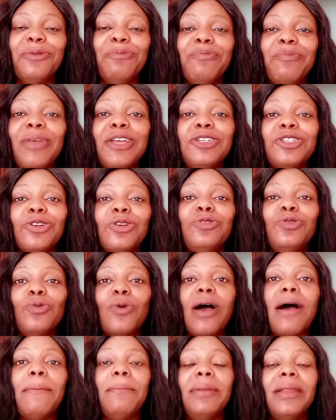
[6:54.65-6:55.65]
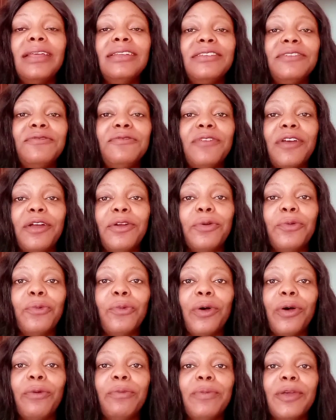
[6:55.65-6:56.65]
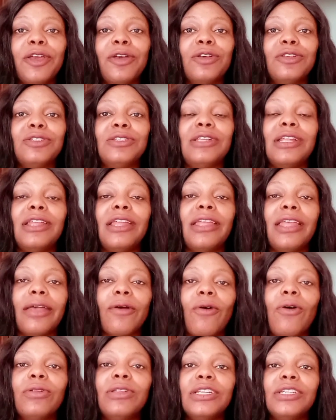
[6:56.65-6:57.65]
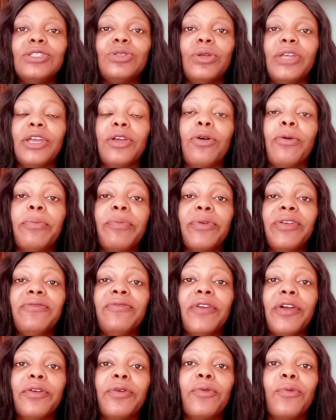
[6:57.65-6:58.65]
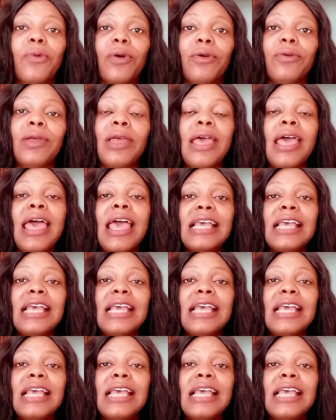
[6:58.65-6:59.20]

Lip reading: Make sure you are blending very well, because all need to incorporate very well,